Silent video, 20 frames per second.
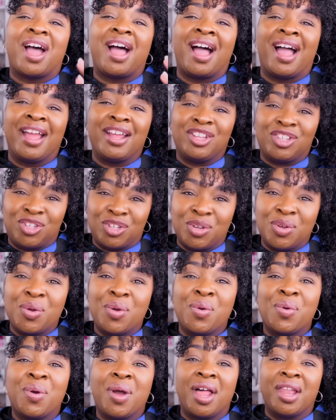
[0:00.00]
I
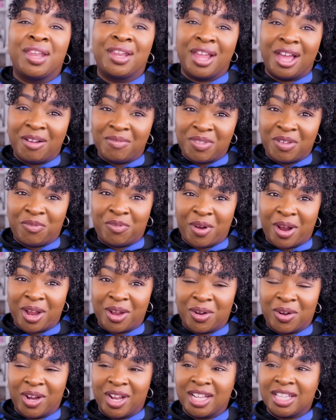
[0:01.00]
do love the
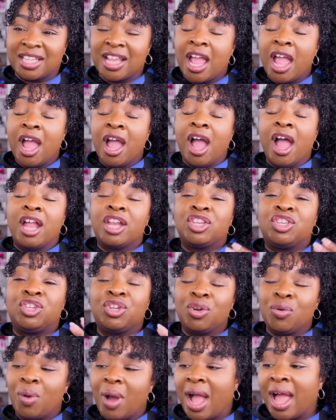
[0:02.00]
fragrance.
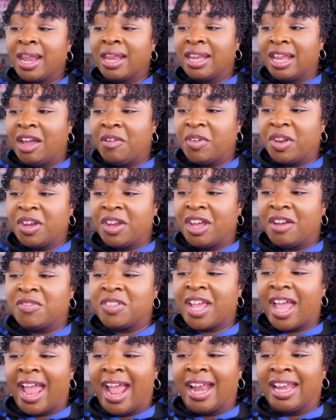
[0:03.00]
Do I love it enough
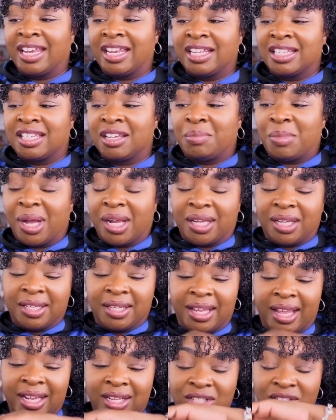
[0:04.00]
to add it into my
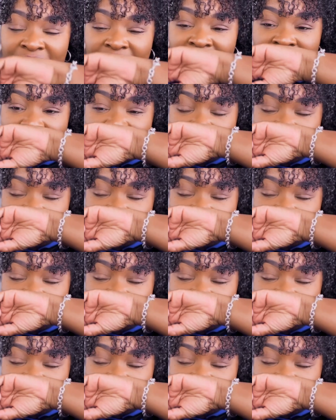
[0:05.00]
collection?